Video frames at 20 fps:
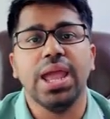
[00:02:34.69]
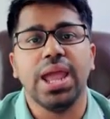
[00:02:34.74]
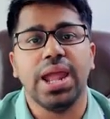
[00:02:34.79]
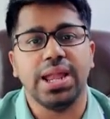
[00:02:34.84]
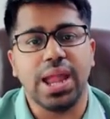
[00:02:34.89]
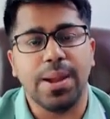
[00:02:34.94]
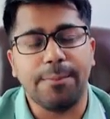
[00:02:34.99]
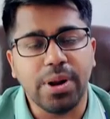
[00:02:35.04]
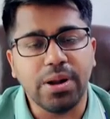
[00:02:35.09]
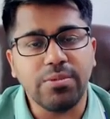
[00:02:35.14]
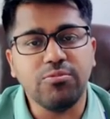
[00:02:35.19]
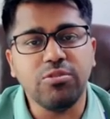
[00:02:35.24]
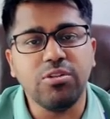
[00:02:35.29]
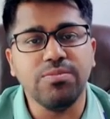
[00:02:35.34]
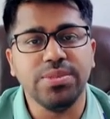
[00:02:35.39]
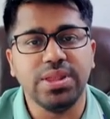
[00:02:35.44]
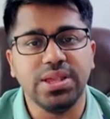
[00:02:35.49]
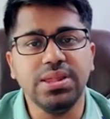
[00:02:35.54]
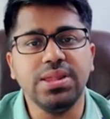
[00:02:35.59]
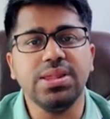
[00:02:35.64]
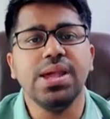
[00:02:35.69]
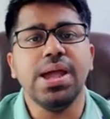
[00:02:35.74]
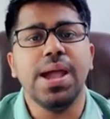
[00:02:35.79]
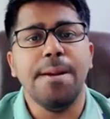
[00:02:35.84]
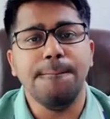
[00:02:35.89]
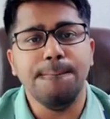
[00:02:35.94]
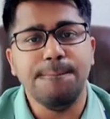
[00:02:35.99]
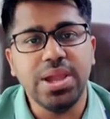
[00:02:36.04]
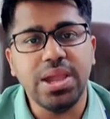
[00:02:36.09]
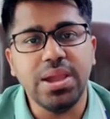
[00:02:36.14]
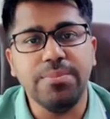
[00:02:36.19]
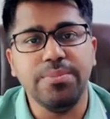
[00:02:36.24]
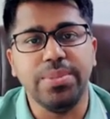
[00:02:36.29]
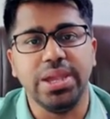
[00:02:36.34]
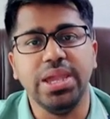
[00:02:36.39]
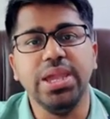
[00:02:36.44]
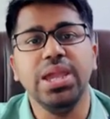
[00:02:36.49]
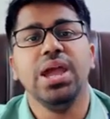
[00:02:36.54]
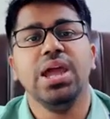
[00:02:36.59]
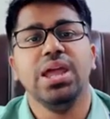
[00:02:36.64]
And apart from this,
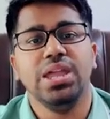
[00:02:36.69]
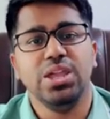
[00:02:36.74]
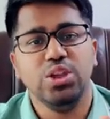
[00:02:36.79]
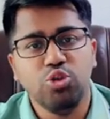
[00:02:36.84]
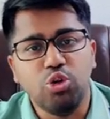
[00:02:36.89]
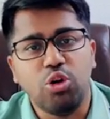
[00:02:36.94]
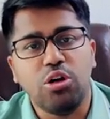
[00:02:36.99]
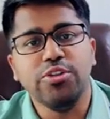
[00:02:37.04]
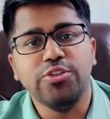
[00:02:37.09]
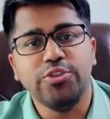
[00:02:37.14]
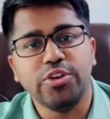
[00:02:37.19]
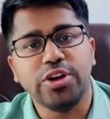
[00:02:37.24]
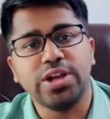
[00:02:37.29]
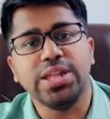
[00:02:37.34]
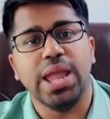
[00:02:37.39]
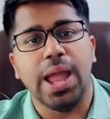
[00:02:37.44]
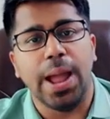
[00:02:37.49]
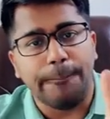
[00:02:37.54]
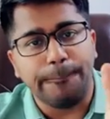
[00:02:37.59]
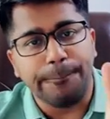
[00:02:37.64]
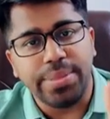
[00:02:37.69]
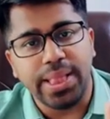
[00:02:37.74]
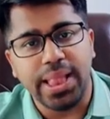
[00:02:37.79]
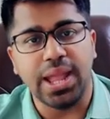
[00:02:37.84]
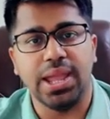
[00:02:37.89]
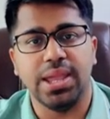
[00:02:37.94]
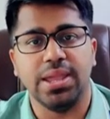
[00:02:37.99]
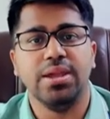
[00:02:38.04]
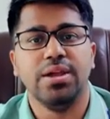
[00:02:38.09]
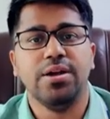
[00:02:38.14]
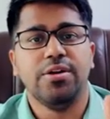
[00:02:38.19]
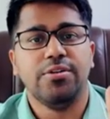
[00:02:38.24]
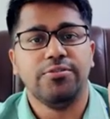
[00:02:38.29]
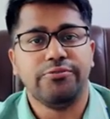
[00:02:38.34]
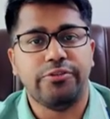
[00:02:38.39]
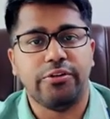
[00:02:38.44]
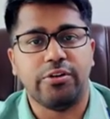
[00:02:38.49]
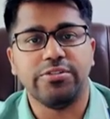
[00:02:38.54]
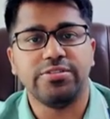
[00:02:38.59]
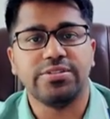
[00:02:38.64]
maybe you also can apply
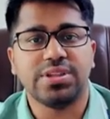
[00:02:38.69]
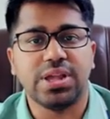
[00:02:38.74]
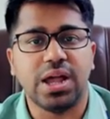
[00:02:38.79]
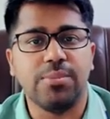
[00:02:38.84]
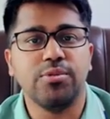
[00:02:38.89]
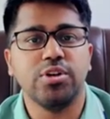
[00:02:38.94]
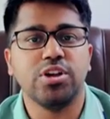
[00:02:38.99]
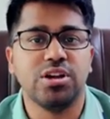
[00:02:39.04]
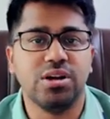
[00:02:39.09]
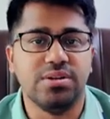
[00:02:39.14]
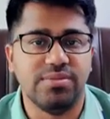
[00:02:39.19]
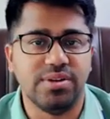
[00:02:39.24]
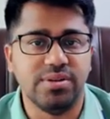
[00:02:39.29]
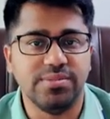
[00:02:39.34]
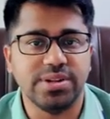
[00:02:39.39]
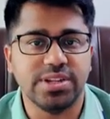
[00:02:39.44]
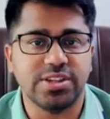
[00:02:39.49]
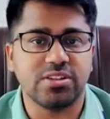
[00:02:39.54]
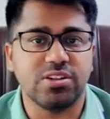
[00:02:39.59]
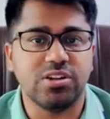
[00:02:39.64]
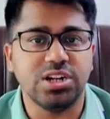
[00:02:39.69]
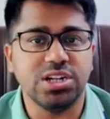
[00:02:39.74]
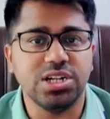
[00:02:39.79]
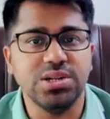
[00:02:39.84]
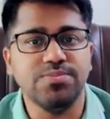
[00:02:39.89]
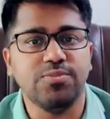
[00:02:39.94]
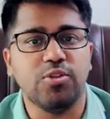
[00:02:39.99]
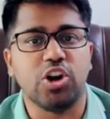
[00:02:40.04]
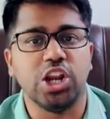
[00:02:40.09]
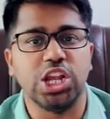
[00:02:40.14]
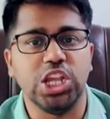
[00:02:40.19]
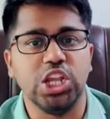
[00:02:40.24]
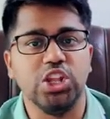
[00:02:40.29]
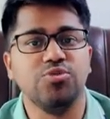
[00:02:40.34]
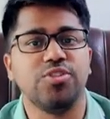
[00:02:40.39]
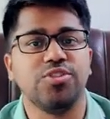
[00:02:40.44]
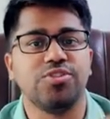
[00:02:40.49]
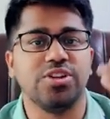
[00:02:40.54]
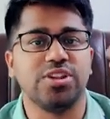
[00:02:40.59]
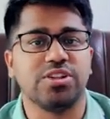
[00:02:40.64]
for some government scholarship or
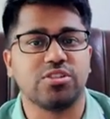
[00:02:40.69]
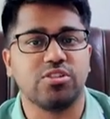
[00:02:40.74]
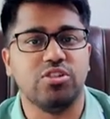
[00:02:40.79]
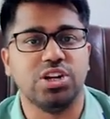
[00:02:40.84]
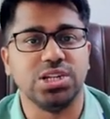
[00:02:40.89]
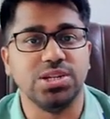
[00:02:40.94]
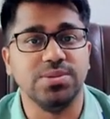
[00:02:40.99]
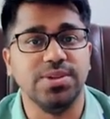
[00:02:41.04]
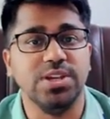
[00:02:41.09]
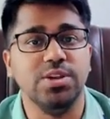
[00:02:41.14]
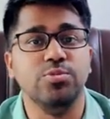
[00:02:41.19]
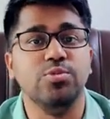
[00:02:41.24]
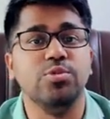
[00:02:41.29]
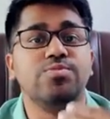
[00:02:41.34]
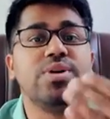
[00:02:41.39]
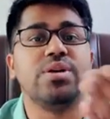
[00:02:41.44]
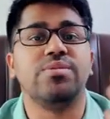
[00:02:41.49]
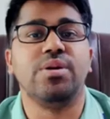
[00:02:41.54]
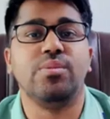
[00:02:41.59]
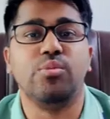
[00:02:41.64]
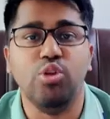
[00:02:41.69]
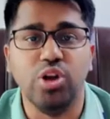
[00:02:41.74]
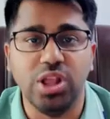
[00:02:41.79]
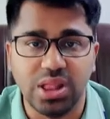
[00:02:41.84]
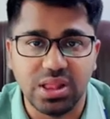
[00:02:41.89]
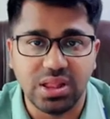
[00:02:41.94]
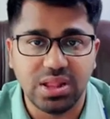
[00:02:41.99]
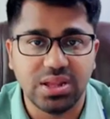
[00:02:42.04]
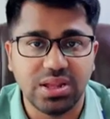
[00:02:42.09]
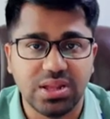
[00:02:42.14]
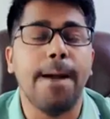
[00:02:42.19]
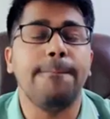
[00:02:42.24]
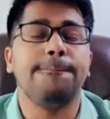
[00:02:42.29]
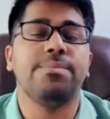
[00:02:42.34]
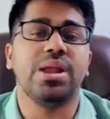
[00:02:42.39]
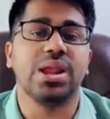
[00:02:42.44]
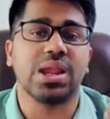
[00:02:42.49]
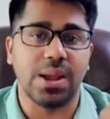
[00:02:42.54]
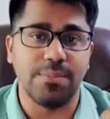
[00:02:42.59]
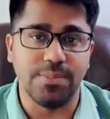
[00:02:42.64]
university scholarship if you perform well
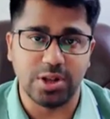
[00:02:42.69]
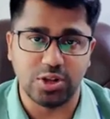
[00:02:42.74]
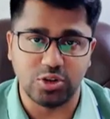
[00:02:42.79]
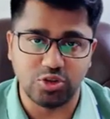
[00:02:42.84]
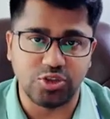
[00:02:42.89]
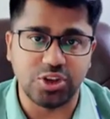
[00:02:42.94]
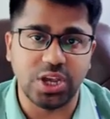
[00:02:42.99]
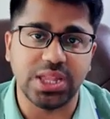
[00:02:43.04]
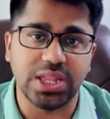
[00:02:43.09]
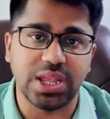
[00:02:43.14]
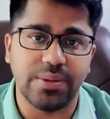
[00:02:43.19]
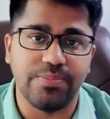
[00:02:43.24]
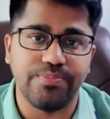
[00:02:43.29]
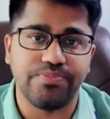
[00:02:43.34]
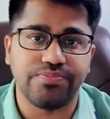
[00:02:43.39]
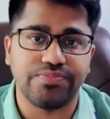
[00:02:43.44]
after coming to China.